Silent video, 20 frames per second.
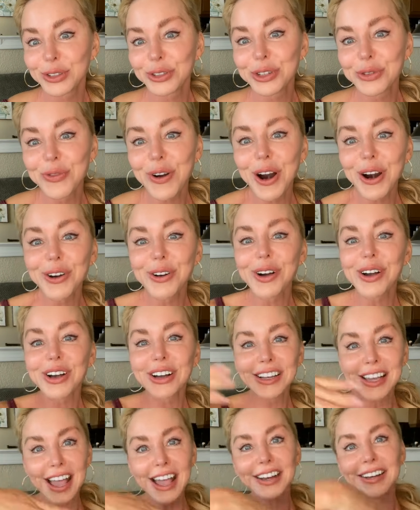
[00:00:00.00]
So tomorrow,
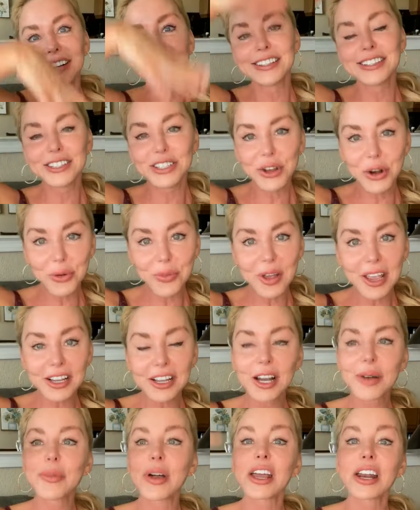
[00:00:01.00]
again, it's no
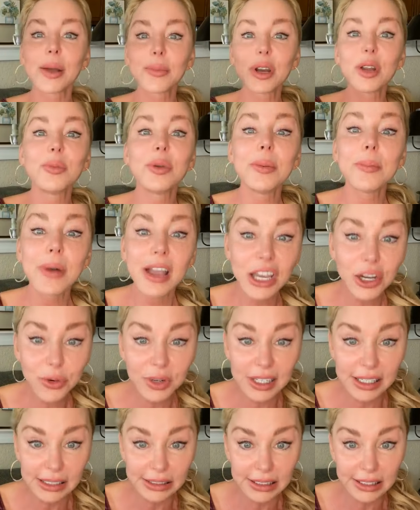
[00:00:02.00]
makeup and I'm gonna be
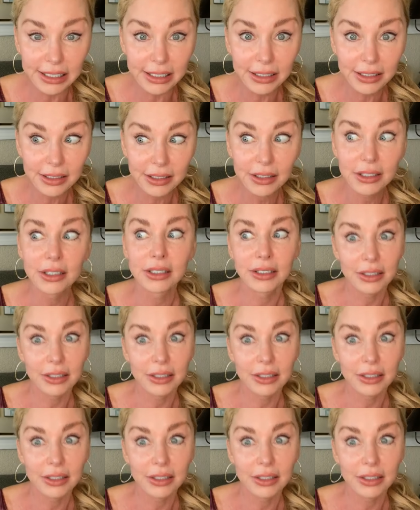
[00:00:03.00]
microneedling